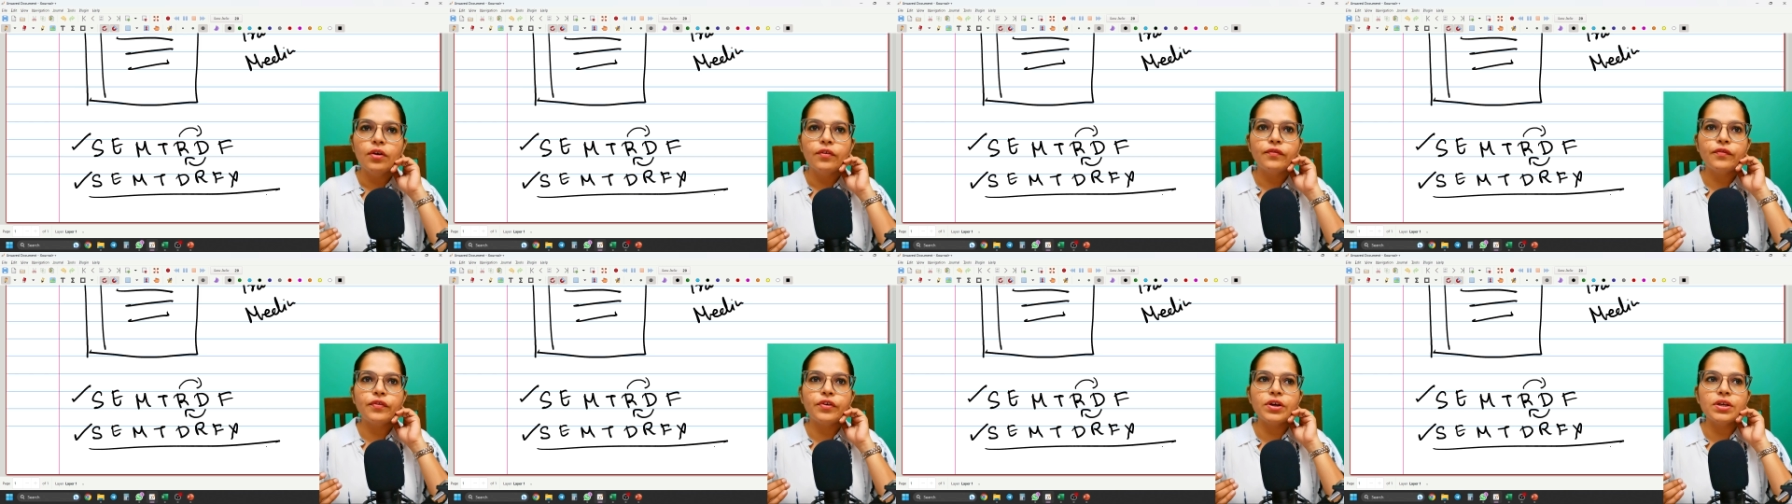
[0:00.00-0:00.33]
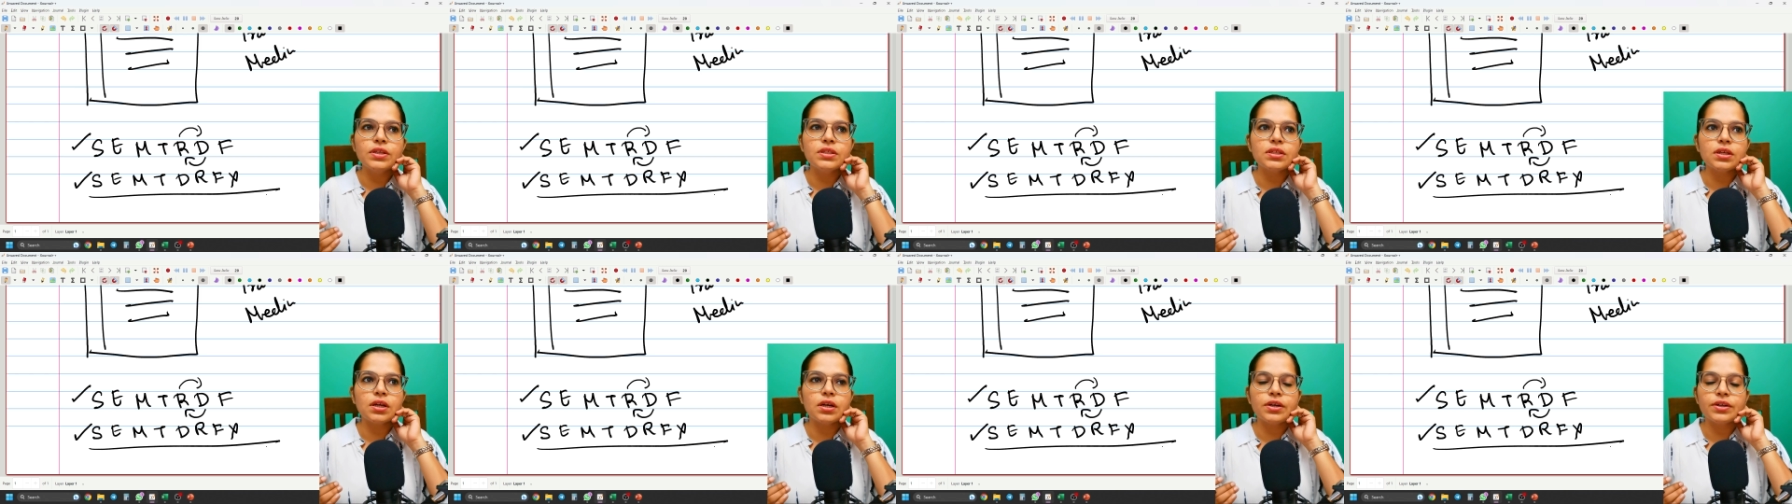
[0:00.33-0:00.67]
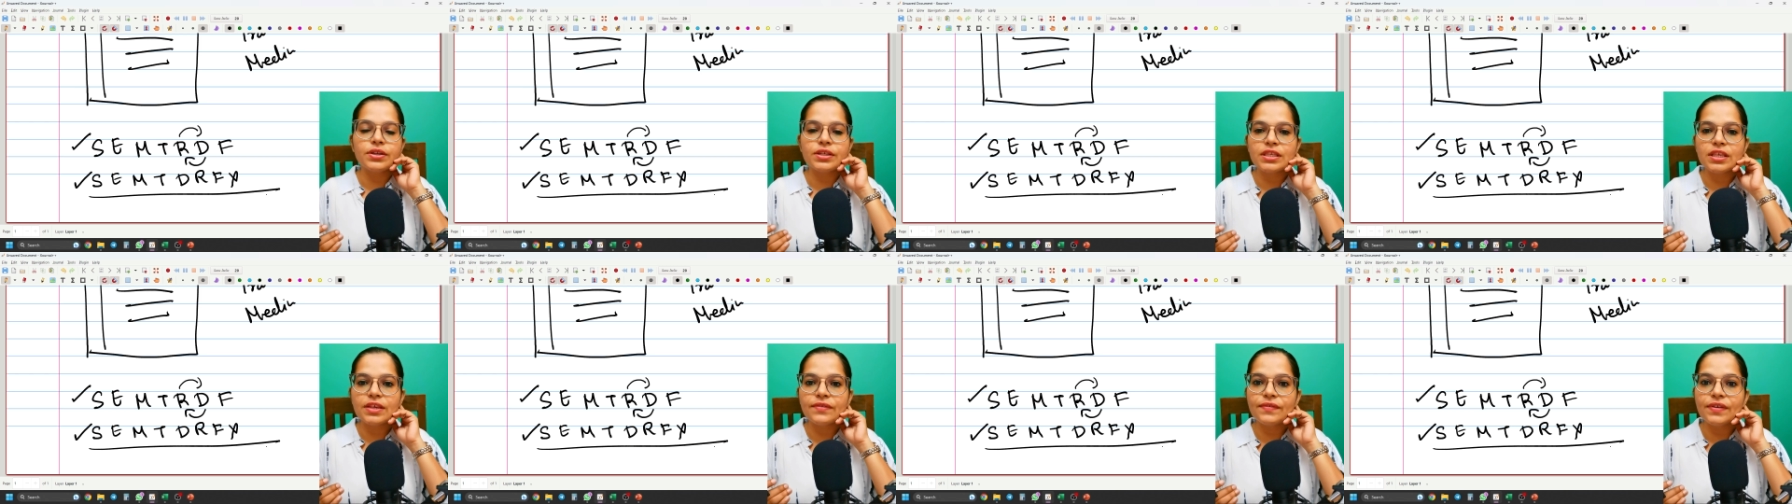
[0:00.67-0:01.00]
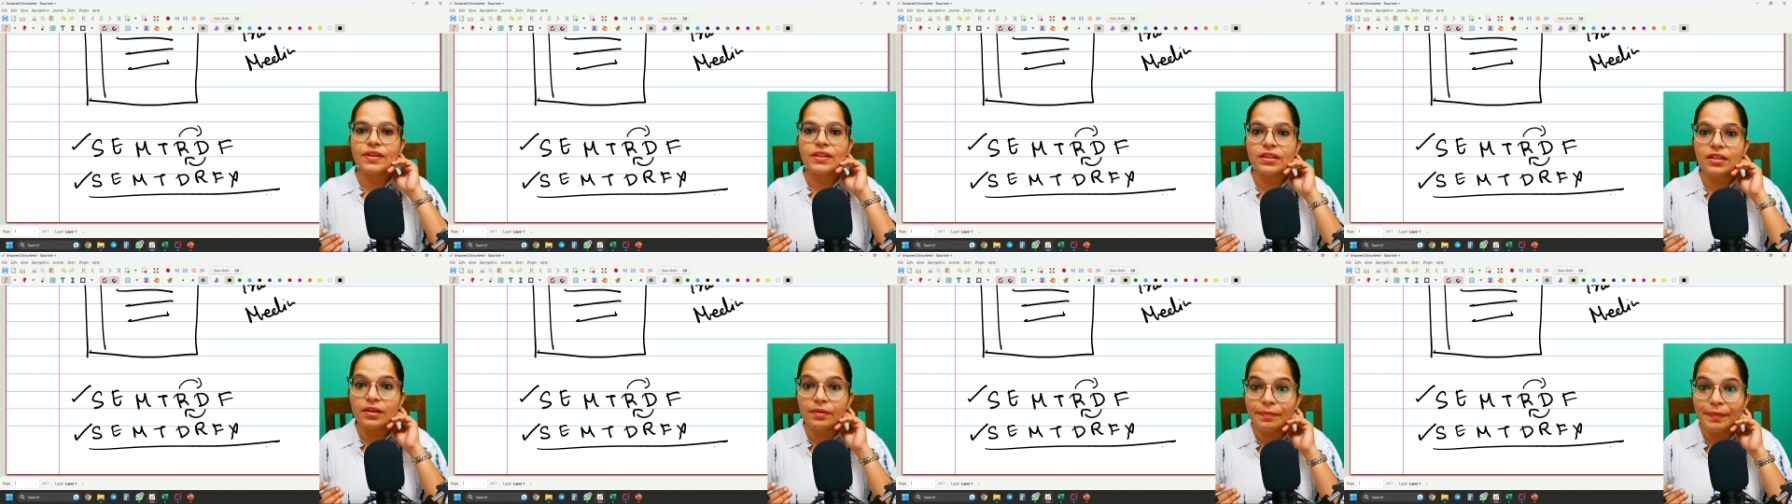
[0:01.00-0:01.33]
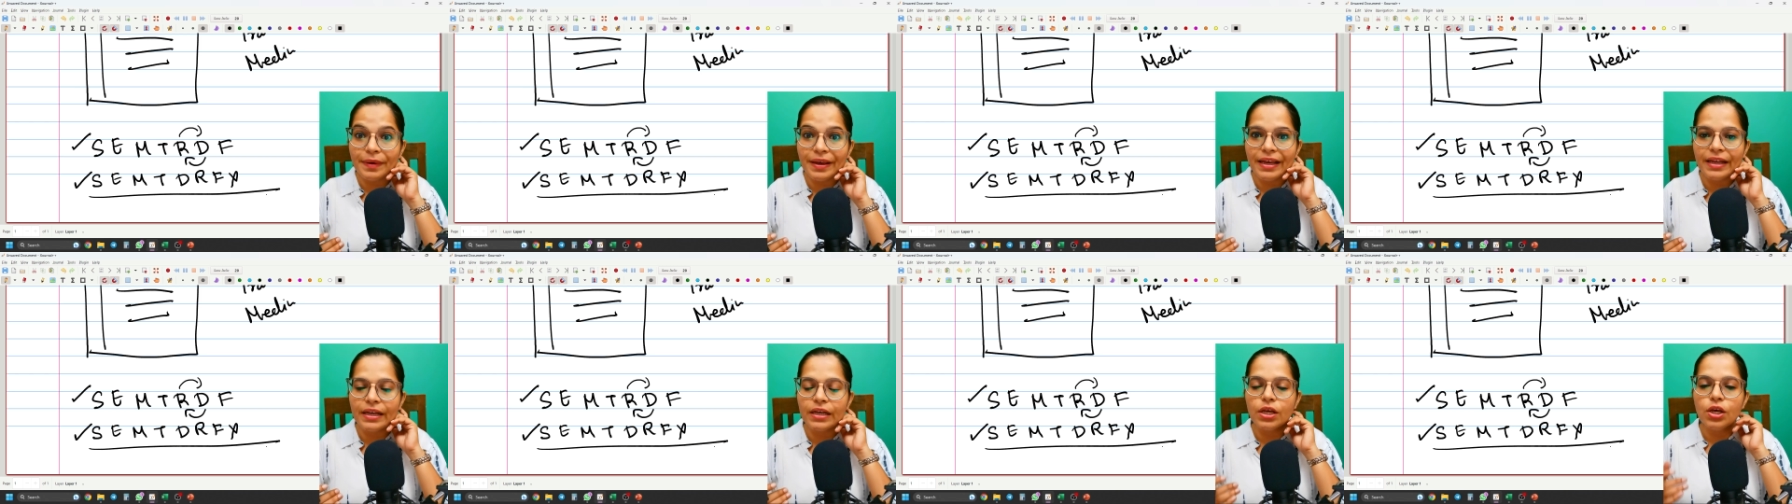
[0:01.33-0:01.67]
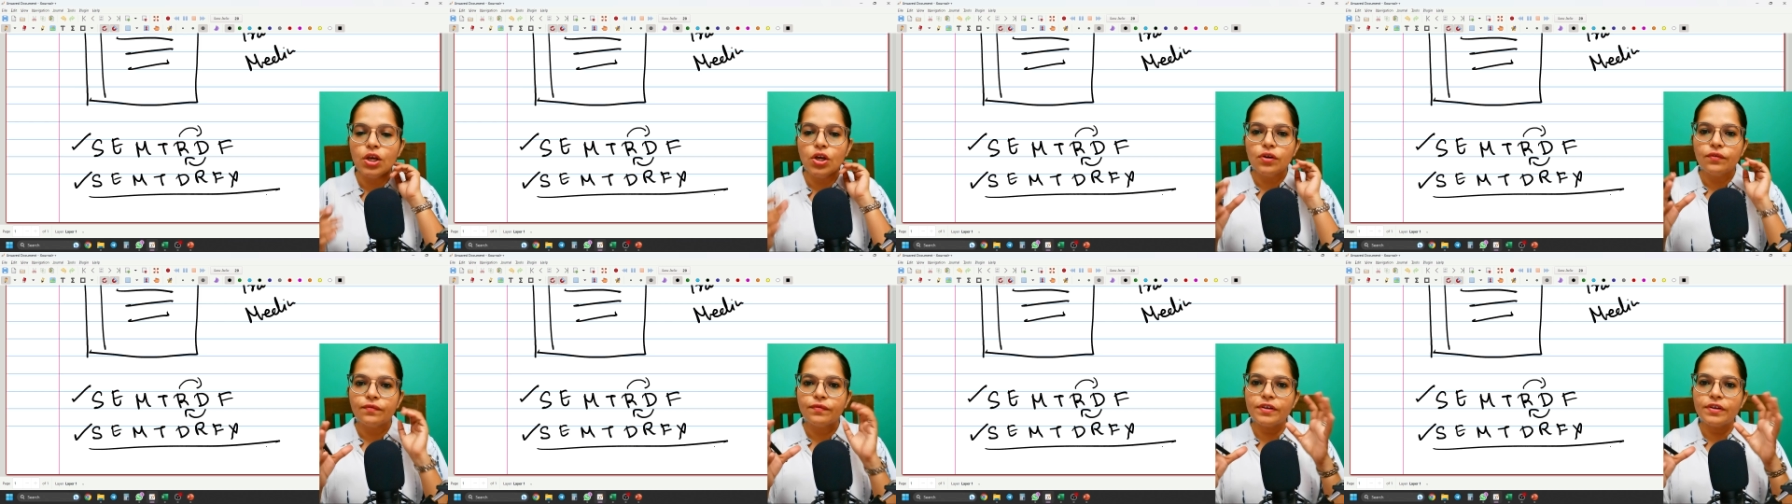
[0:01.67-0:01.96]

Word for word: first uh, receiving the mail.